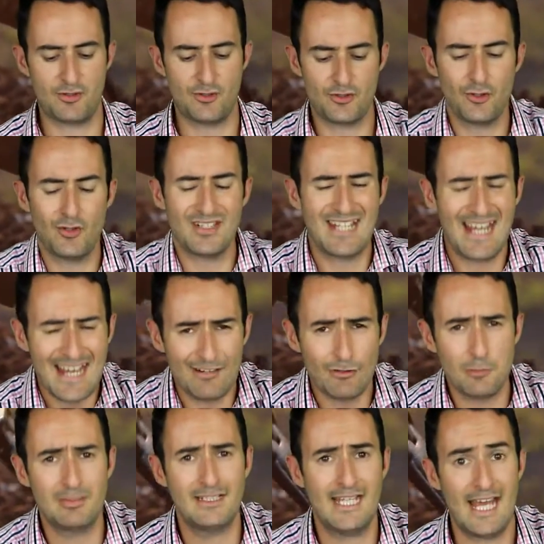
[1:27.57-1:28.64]
so it's not
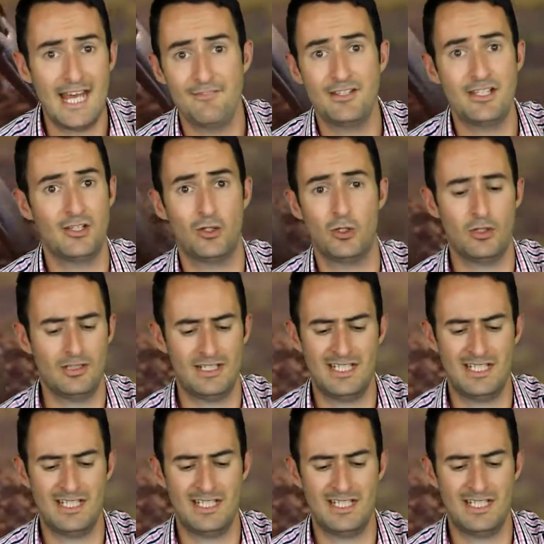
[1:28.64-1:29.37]
terribly heavy at all.